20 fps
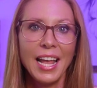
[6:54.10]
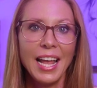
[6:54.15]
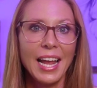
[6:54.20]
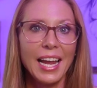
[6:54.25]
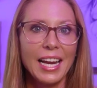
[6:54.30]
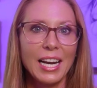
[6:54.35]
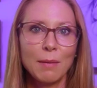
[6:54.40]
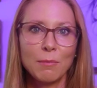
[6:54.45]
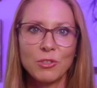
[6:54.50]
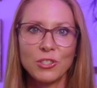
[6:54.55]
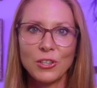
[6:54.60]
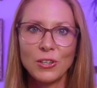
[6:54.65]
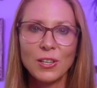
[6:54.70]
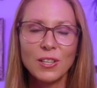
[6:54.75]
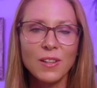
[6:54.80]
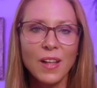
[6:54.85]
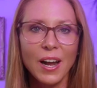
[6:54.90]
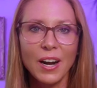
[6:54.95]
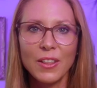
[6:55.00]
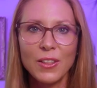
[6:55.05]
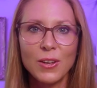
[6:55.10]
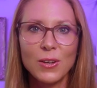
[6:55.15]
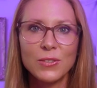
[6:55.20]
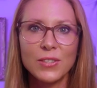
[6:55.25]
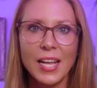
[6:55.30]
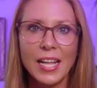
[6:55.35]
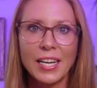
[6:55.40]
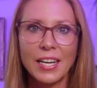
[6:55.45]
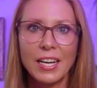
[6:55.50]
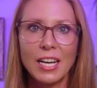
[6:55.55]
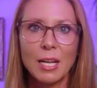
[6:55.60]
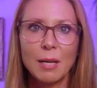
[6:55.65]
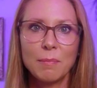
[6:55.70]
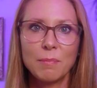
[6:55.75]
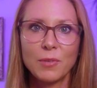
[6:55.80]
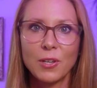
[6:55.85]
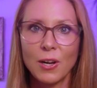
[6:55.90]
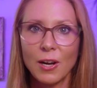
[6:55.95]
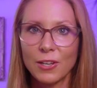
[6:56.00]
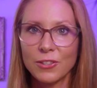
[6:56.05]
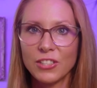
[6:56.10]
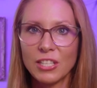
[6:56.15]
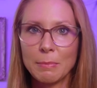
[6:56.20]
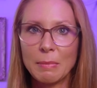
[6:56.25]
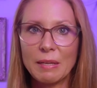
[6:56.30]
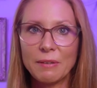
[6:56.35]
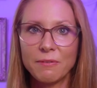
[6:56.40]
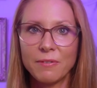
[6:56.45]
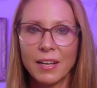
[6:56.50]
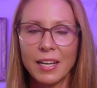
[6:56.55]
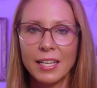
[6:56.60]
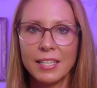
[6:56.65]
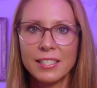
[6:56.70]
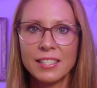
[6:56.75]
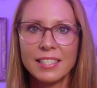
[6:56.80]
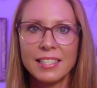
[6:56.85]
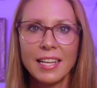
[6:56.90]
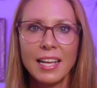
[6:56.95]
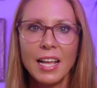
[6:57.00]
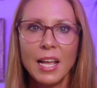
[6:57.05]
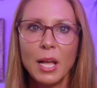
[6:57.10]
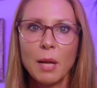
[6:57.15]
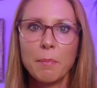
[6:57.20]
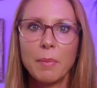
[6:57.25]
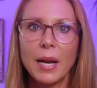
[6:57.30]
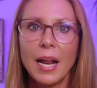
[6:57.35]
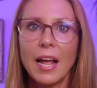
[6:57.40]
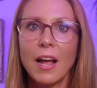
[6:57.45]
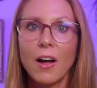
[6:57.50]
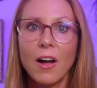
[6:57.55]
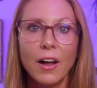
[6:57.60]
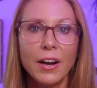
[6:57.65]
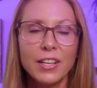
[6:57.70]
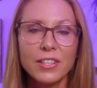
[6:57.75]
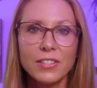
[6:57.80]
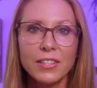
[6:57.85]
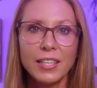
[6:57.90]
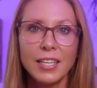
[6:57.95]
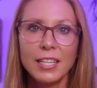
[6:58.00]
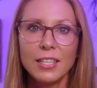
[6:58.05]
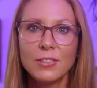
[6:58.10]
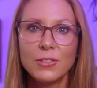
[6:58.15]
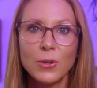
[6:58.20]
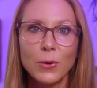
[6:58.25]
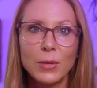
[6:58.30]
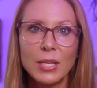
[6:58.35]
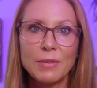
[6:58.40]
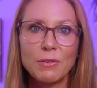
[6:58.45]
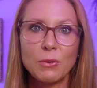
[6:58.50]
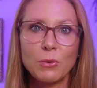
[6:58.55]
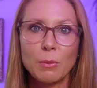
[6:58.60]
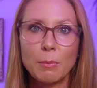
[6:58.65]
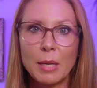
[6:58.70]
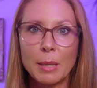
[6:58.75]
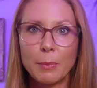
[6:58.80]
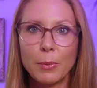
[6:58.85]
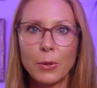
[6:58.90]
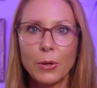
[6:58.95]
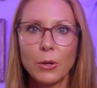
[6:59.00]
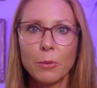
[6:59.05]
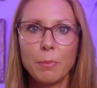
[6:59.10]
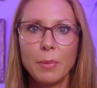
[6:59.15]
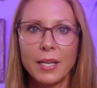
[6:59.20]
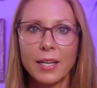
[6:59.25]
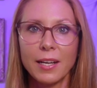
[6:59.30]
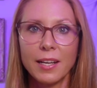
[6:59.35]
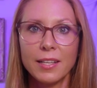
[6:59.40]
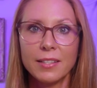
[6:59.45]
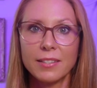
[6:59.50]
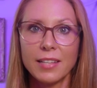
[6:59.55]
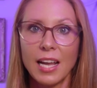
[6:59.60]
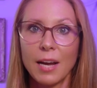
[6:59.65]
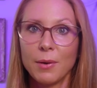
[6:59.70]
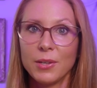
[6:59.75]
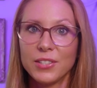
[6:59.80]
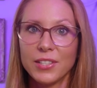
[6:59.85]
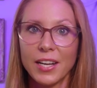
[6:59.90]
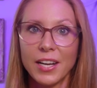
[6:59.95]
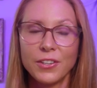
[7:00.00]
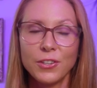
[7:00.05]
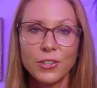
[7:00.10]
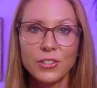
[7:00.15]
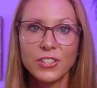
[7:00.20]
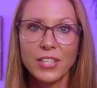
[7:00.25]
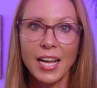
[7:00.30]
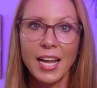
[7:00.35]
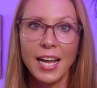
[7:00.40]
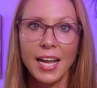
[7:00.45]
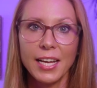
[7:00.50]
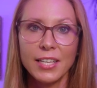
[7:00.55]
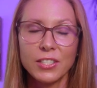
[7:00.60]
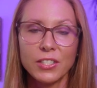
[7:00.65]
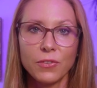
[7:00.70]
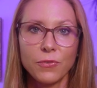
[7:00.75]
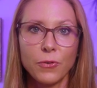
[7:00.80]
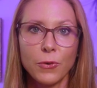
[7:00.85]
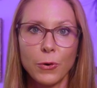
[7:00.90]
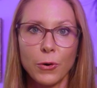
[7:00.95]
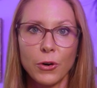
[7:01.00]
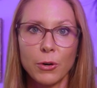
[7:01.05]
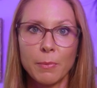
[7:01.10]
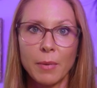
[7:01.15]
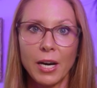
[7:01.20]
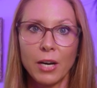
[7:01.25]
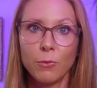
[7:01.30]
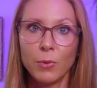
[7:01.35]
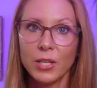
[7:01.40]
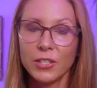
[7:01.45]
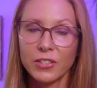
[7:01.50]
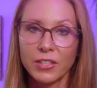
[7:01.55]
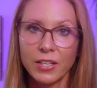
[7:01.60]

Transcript: And I'm sure a lot of those ended up costing me funds, but I honestly don't even remember because I was undersized for my risk